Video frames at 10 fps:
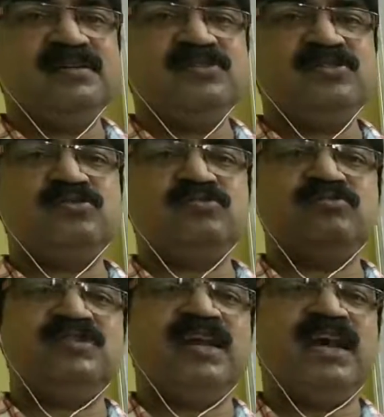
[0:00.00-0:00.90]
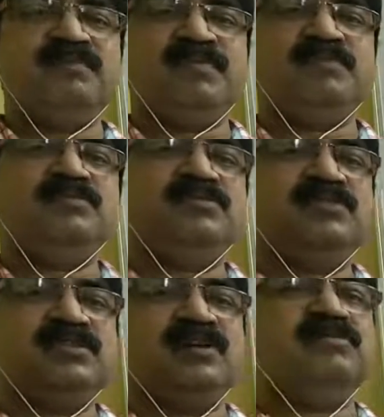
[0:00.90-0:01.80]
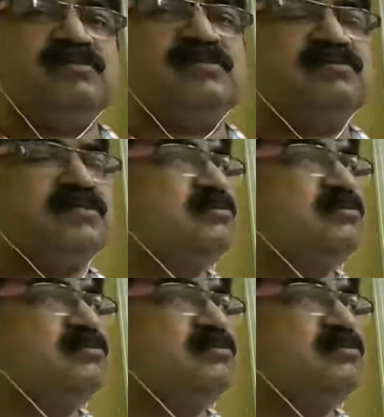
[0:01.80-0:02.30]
so with the help of with with the, with, with,